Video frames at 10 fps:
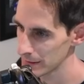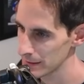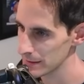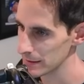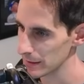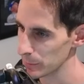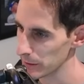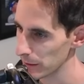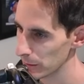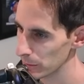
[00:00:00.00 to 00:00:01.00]
So here we
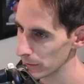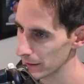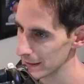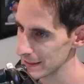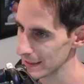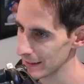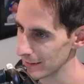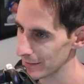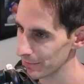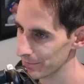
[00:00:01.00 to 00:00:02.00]
go, it's here.
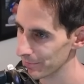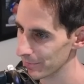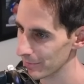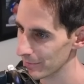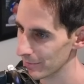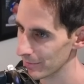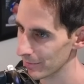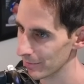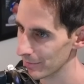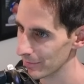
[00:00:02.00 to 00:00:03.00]

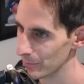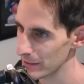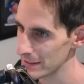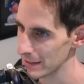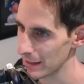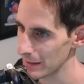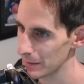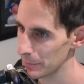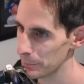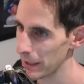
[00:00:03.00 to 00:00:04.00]
Where's that?
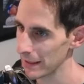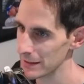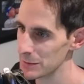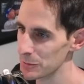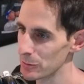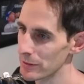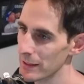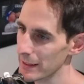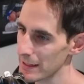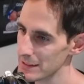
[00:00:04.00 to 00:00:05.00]
Bang, Spoon.
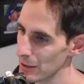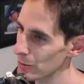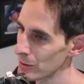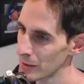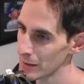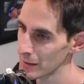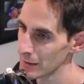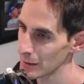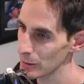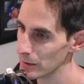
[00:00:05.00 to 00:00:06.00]
Okay, so
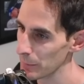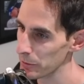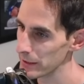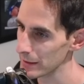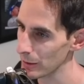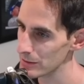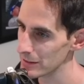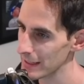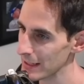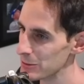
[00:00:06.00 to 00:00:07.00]
look, they're pretty close on
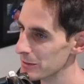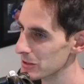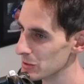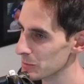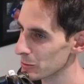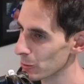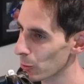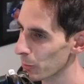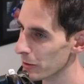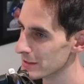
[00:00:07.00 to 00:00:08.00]
the entry to Spoon,
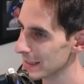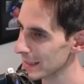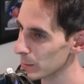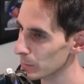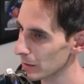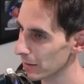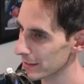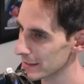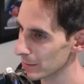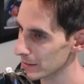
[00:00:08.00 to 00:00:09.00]
almost equal on the
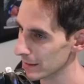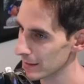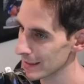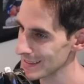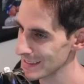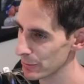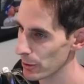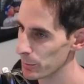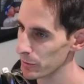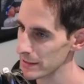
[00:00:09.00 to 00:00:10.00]
delta.
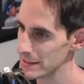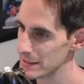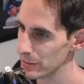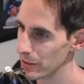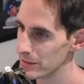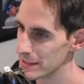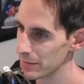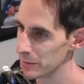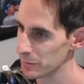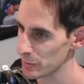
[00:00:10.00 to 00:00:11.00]

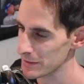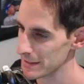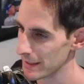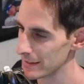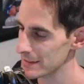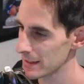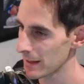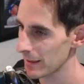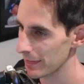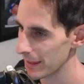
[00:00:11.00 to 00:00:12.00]
0.074 seconds.
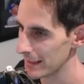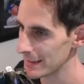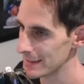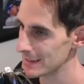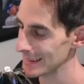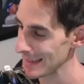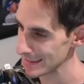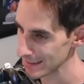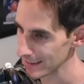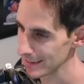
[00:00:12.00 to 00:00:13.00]
That is less
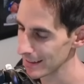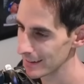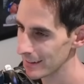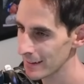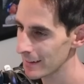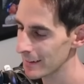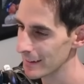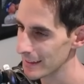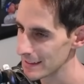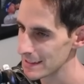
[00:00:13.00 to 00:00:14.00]
than a tenth. And
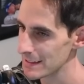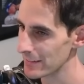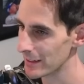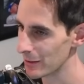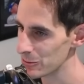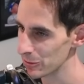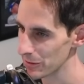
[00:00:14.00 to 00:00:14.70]
that's 700ths